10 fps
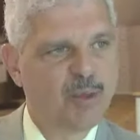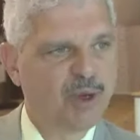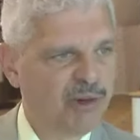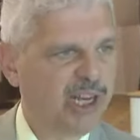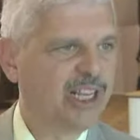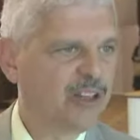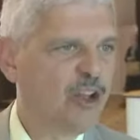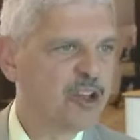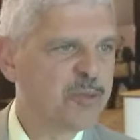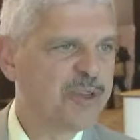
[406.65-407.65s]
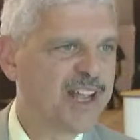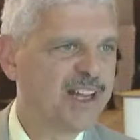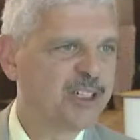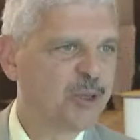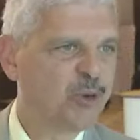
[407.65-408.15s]
but really in the
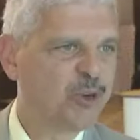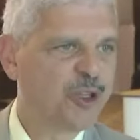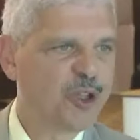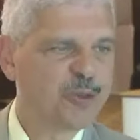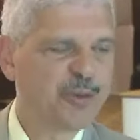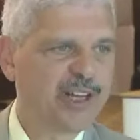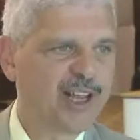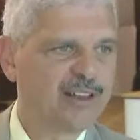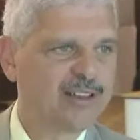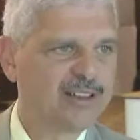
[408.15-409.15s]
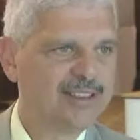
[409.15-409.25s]
hospitality, more in the hospitality.